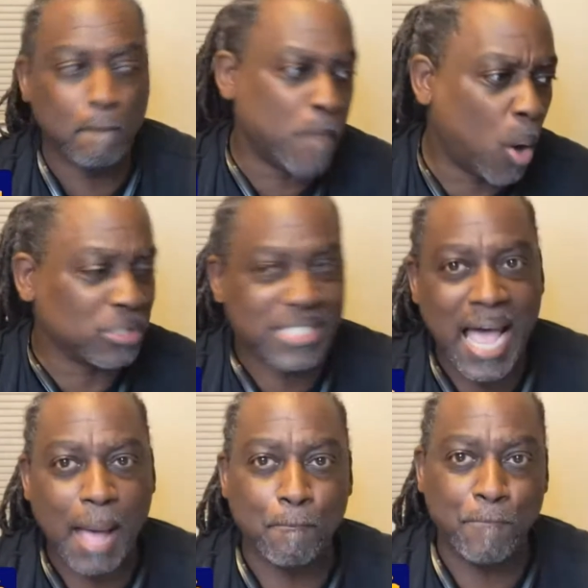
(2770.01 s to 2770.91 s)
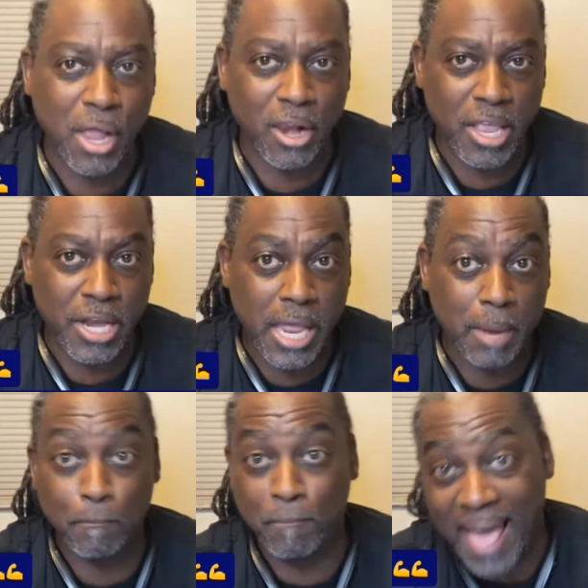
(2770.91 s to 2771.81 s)

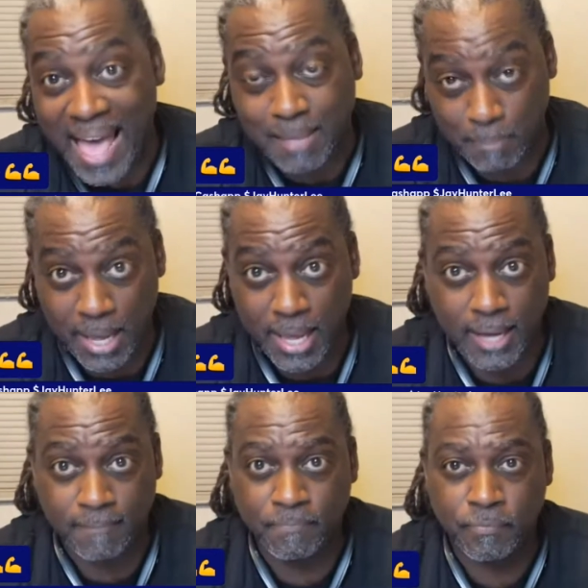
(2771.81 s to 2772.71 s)
Multi-billionaire black man.